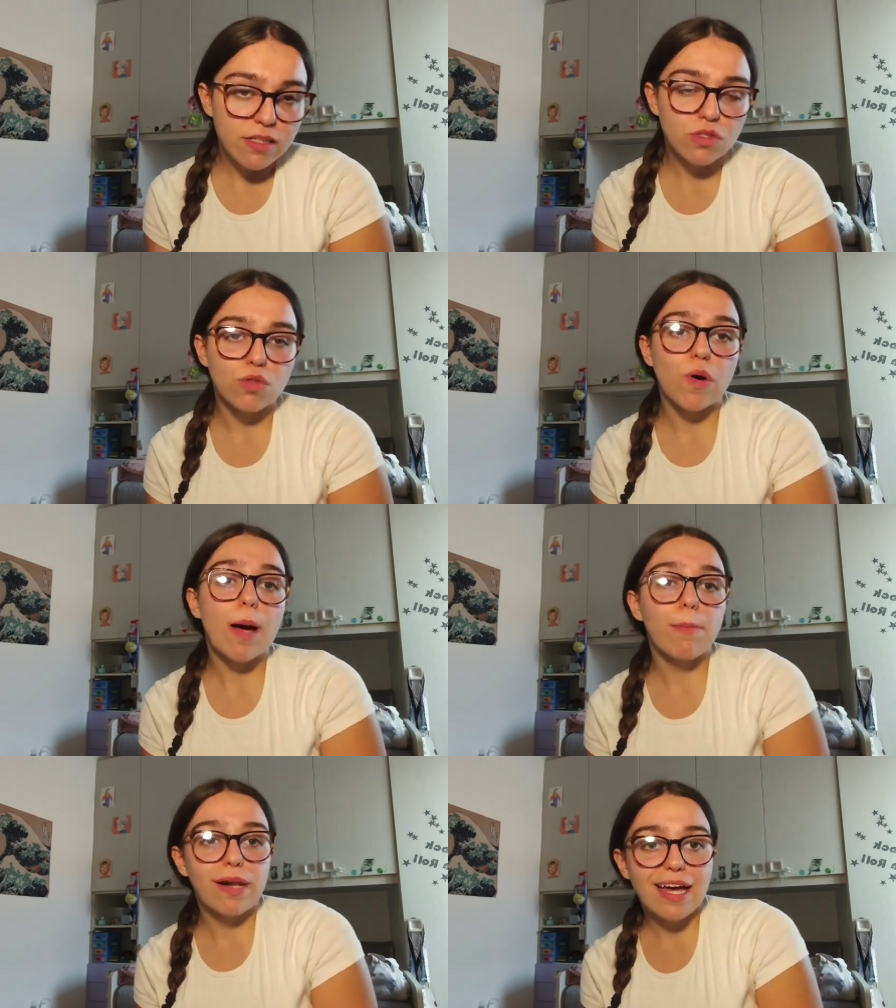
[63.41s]
So
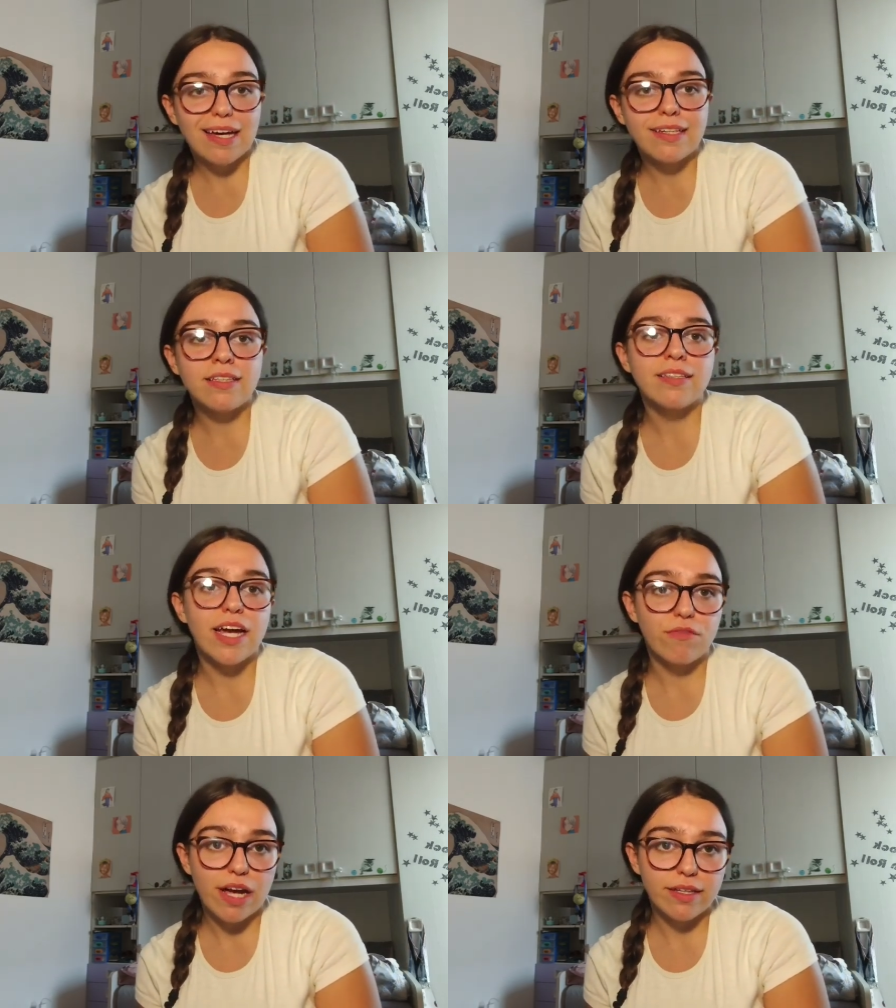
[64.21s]
applying
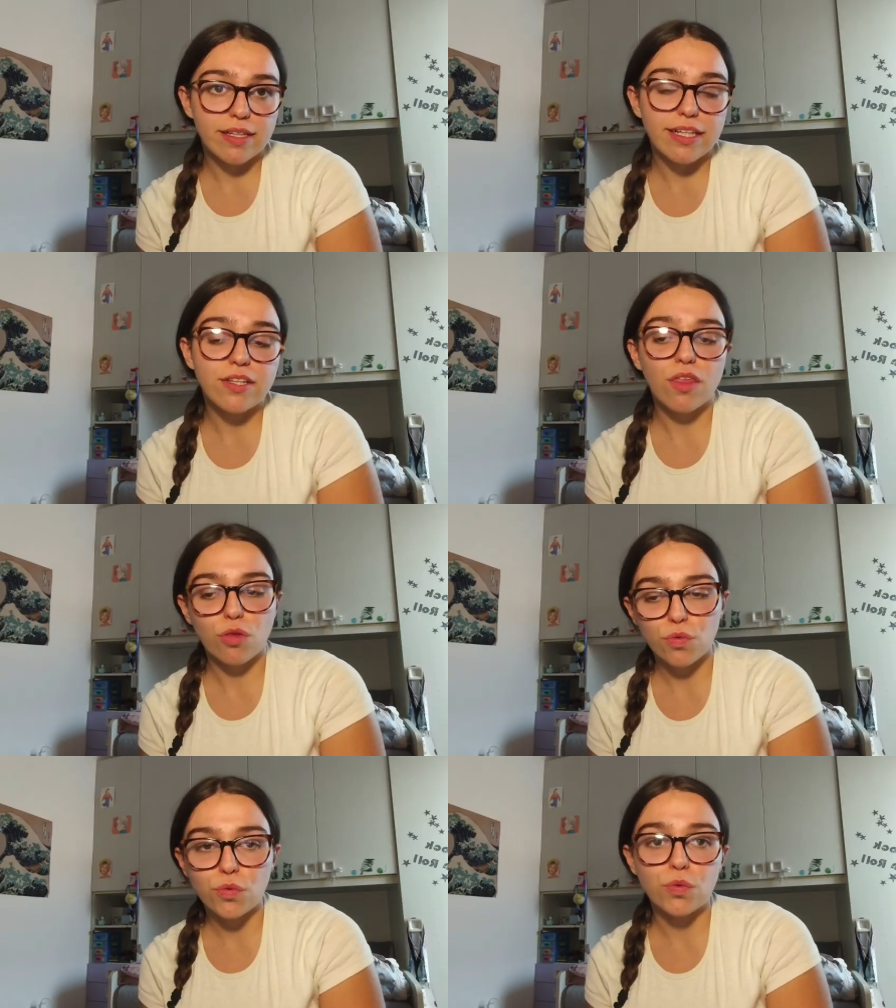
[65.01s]
directly
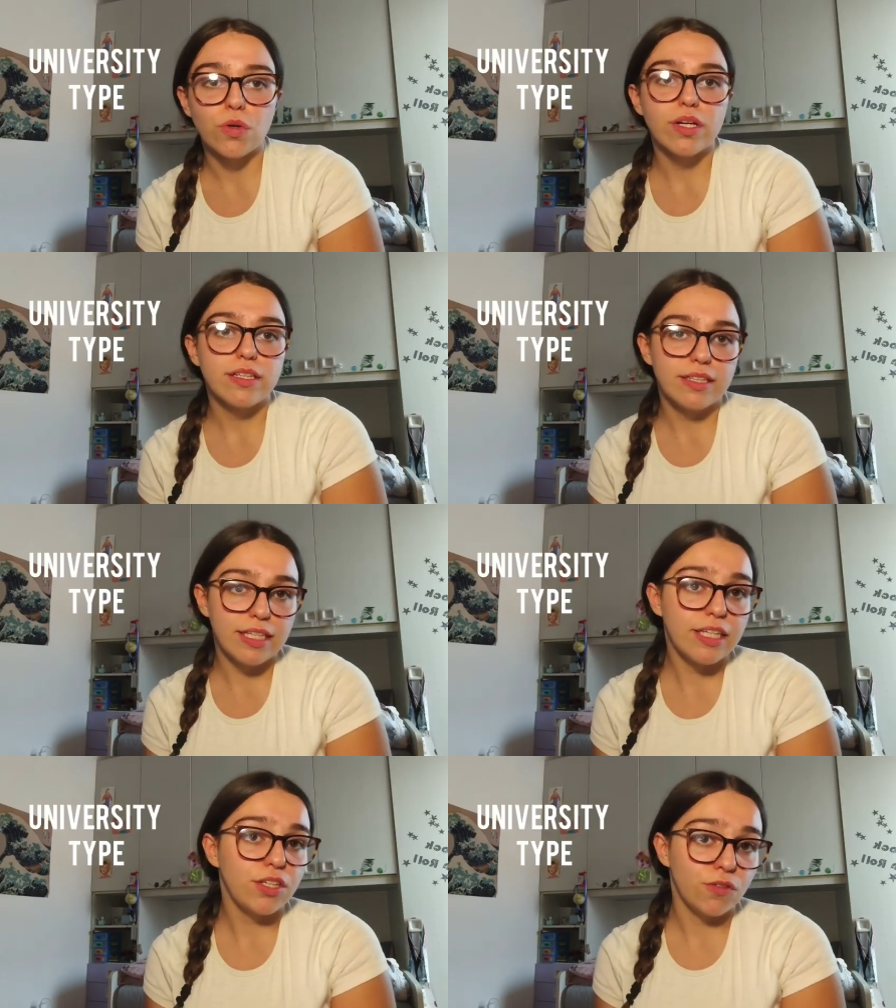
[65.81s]
through the
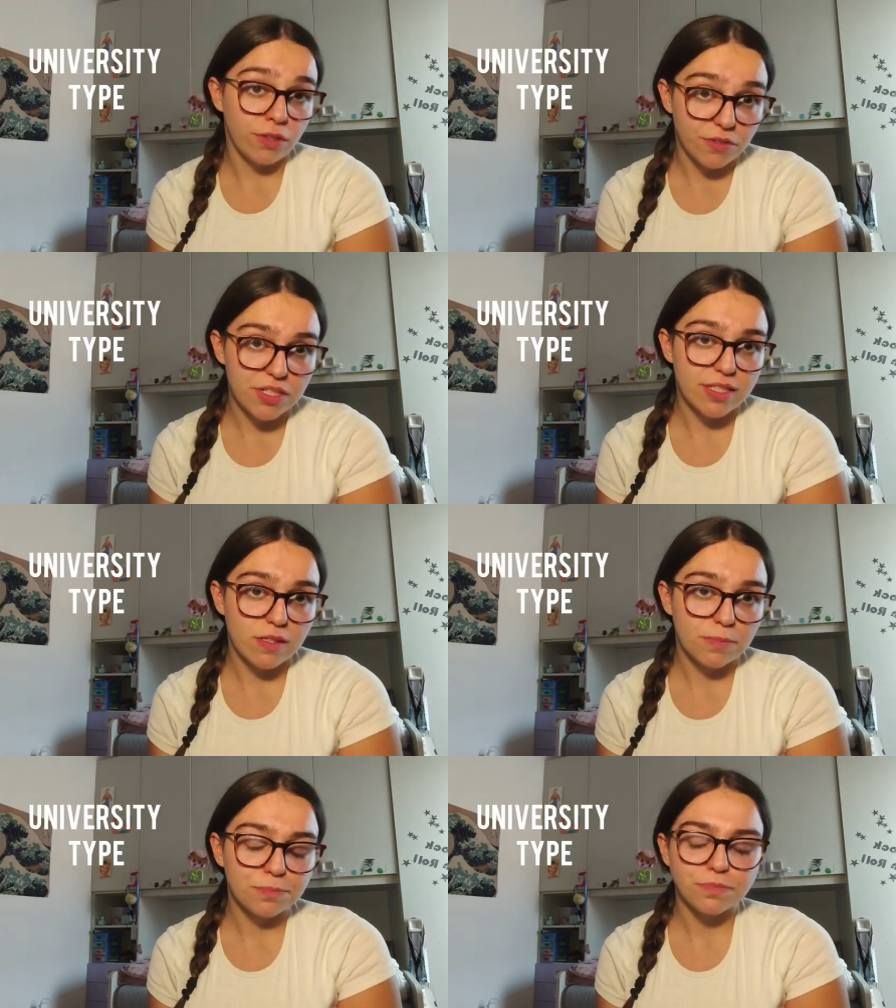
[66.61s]

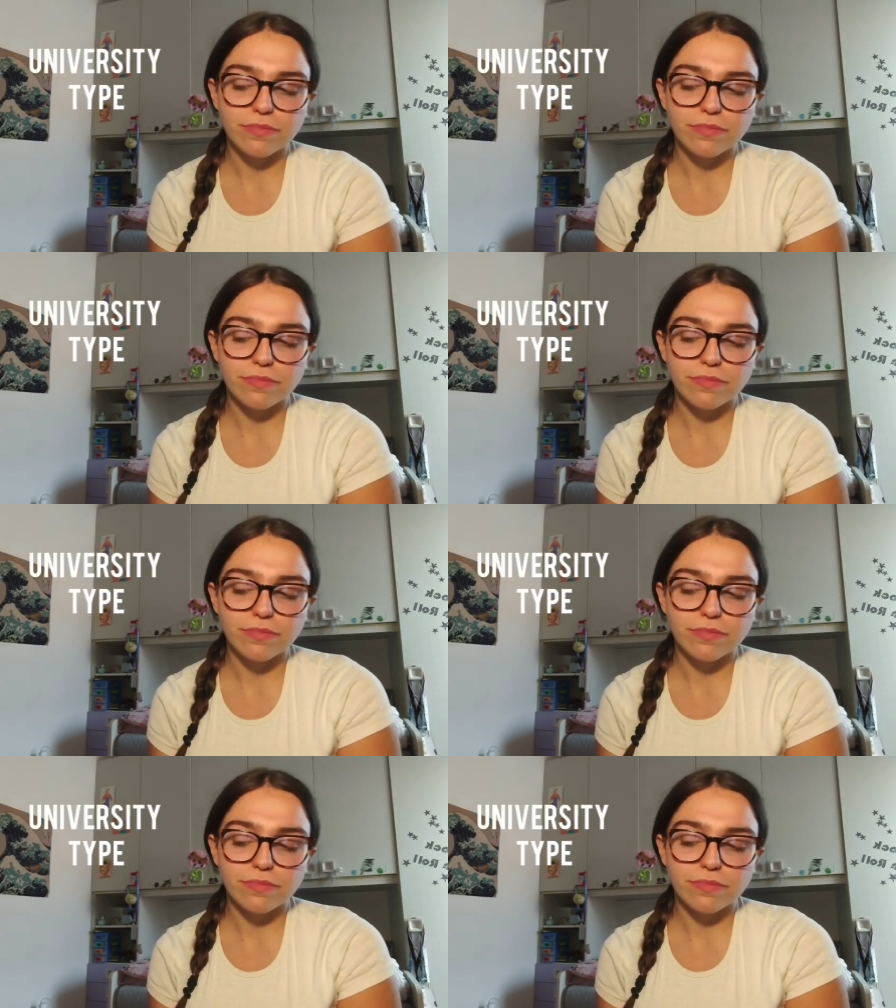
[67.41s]
university.